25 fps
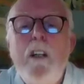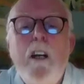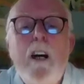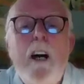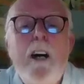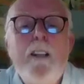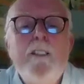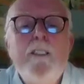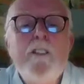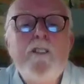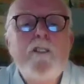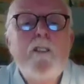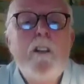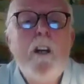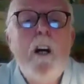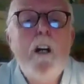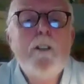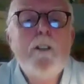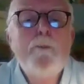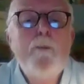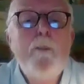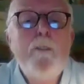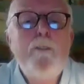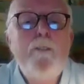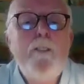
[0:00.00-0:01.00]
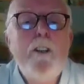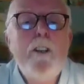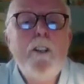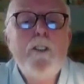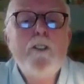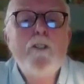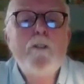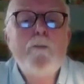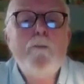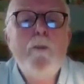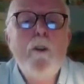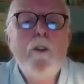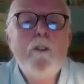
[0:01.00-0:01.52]
and the Scots preferred a
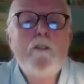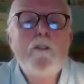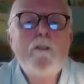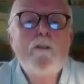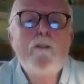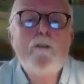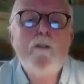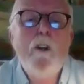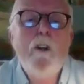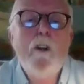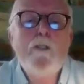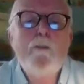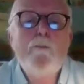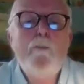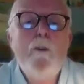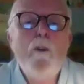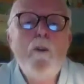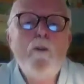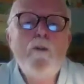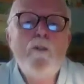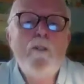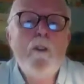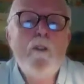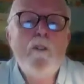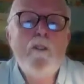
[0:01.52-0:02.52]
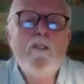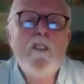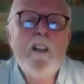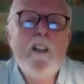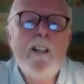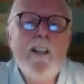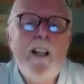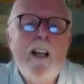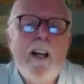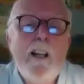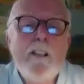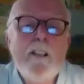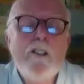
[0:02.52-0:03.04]
small crossbow known as a
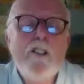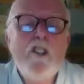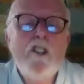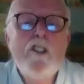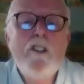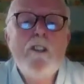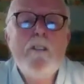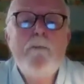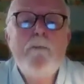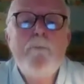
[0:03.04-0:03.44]
latch.